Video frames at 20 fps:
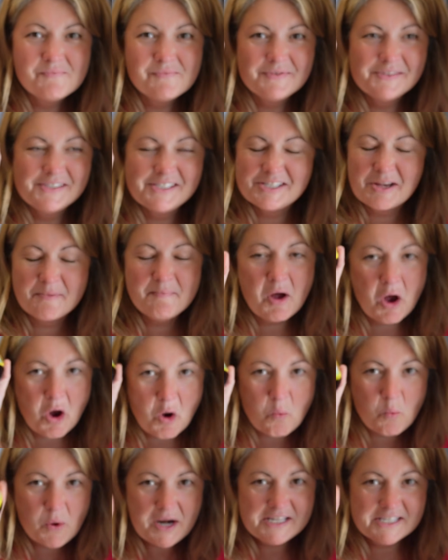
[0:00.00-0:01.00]
Summer,
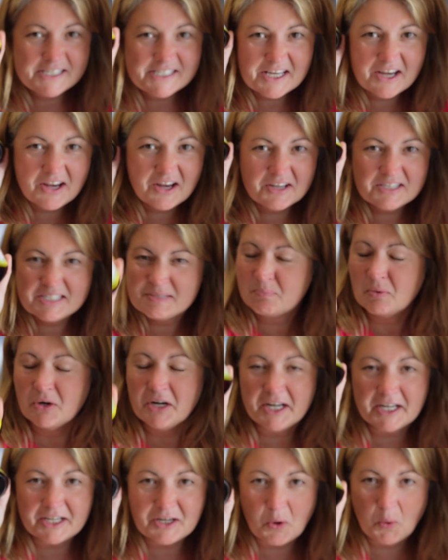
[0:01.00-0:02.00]
winter,
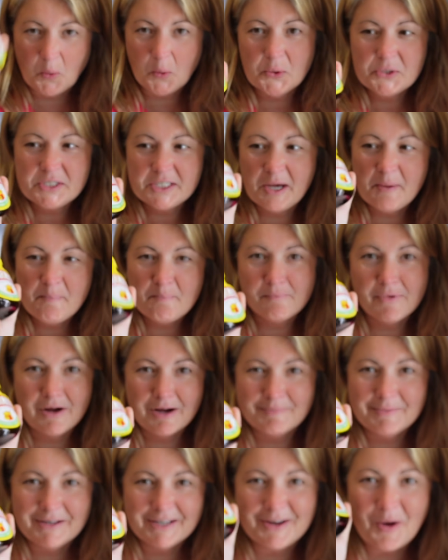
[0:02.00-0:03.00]
spring, autumn,
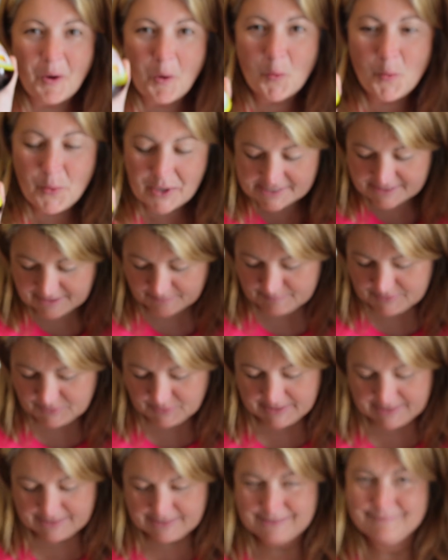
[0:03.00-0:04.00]
Marmite always comes
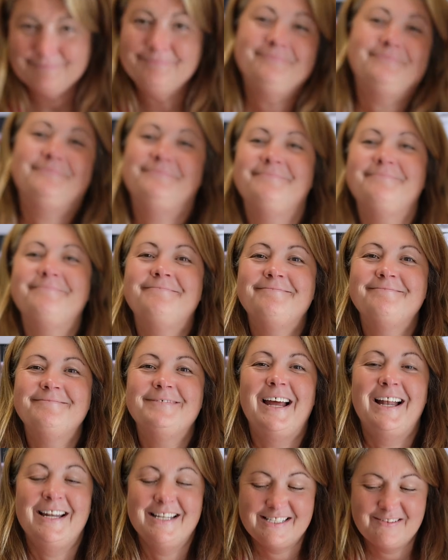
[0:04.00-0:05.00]
with us.
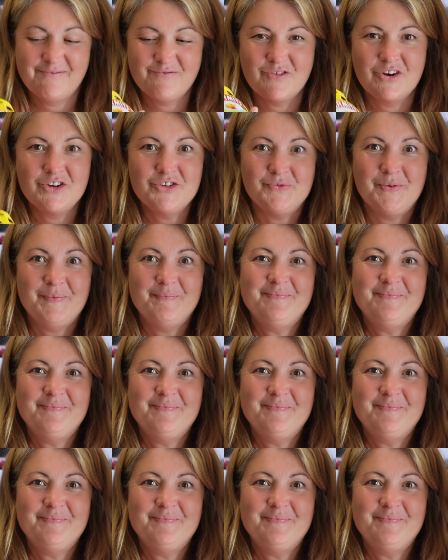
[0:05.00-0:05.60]
And it's a fresh one.